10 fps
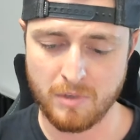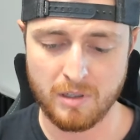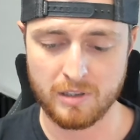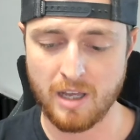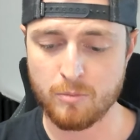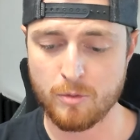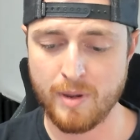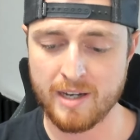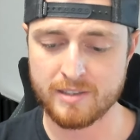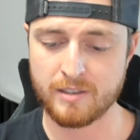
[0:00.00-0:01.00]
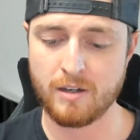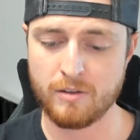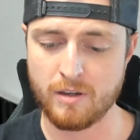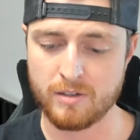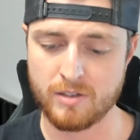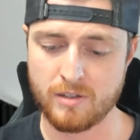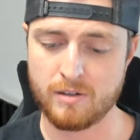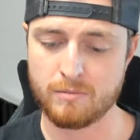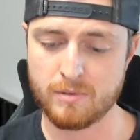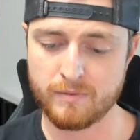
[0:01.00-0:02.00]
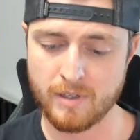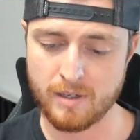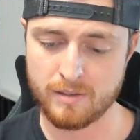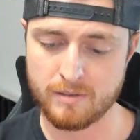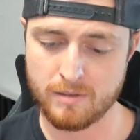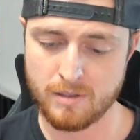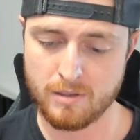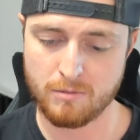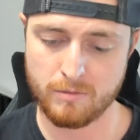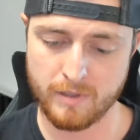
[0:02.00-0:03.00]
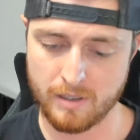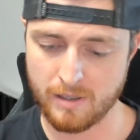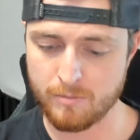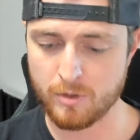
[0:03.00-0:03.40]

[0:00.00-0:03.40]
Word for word: a lot more packs to go though, so we've got we've got a lot more